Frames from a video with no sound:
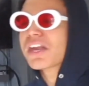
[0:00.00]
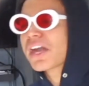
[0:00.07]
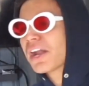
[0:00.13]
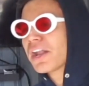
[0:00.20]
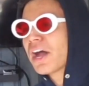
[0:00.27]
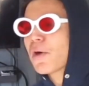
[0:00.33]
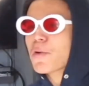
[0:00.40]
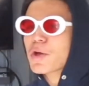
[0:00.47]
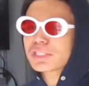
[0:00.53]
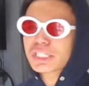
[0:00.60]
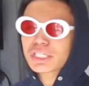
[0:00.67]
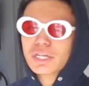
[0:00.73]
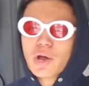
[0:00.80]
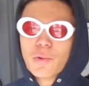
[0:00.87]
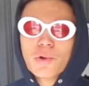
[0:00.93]
I don't know, why you
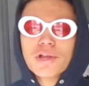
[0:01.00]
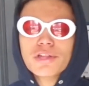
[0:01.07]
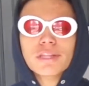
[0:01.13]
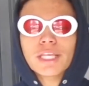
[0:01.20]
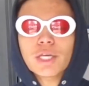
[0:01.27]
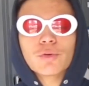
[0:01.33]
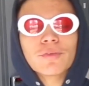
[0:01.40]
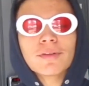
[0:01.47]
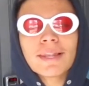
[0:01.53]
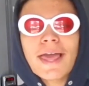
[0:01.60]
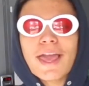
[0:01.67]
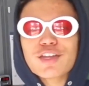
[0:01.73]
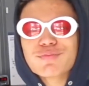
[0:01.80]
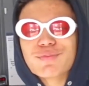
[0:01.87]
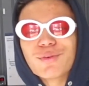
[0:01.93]
taking our words? Like, yo,
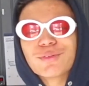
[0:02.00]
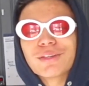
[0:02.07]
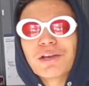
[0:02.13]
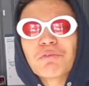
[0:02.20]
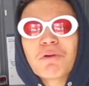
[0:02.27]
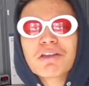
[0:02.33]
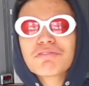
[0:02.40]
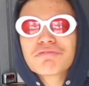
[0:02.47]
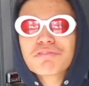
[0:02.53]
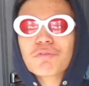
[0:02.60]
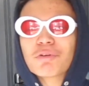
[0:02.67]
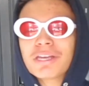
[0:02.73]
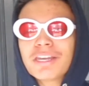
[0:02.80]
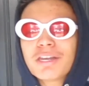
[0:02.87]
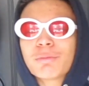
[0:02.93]
relax, bro. Like, why you so
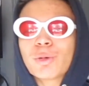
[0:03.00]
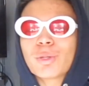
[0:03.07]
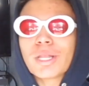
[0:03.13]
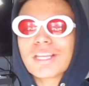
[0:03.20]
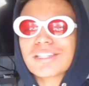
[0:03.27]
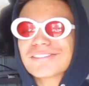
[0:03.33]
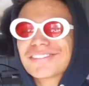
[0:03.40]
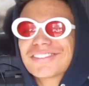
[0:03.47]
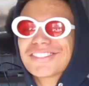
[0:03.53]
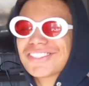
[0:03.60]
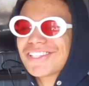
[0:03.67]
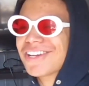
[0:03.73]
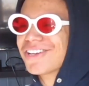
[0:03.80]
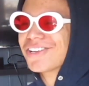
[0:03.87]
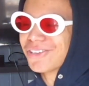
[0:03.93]
heated, bro? Like, just
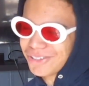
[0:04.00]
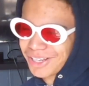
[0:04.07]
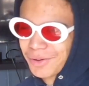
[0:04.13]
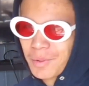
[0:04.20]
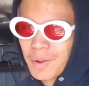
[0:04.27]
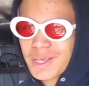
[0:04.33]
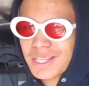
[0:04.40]
chill, man. Why you